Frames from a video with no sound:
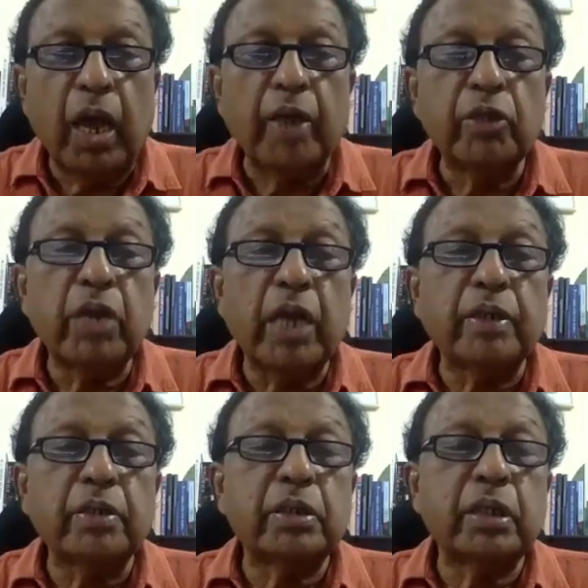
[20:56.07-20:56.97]
And the
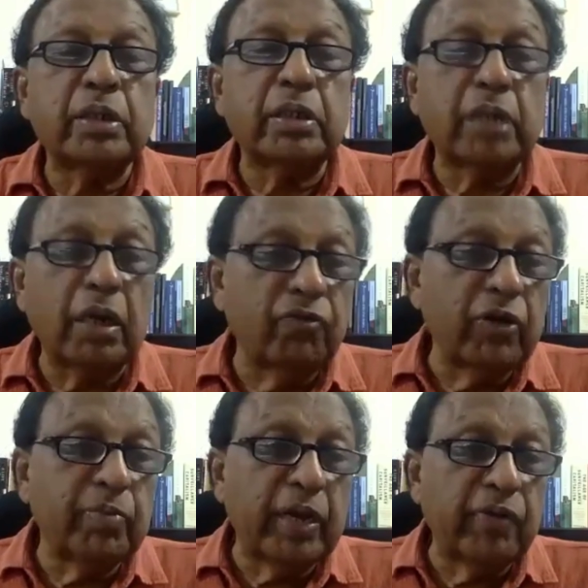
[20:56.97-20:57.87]
United States itself
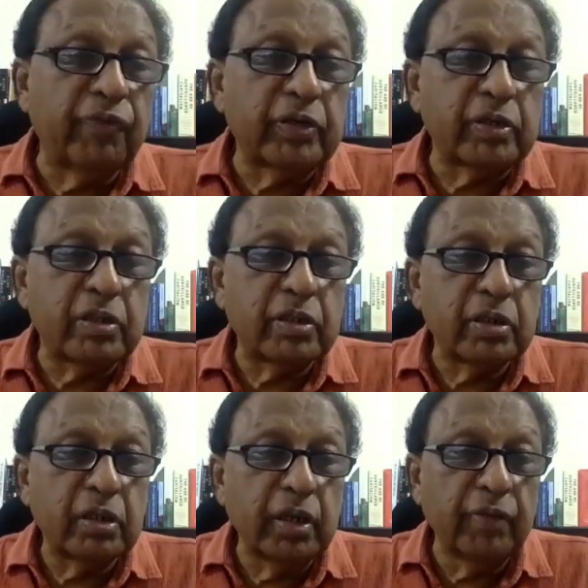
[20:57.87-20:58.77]
will benefit
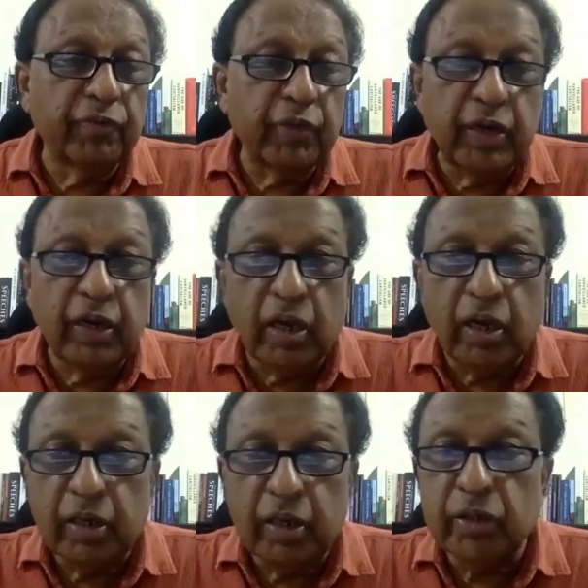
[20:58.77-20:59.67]
if
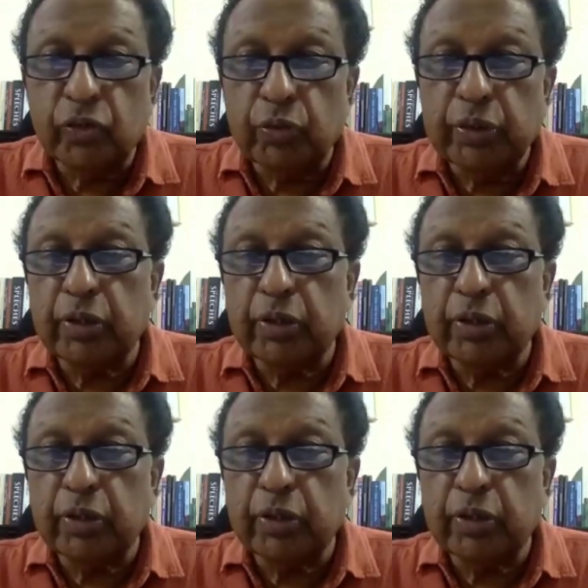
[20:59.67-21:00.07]
India is with